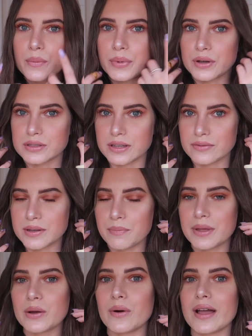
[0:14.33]
because they've sent
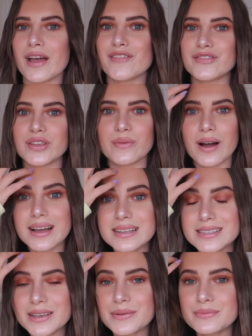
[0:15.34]
me quite a few
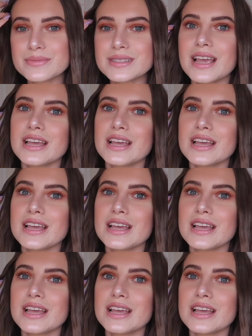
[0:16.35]
items.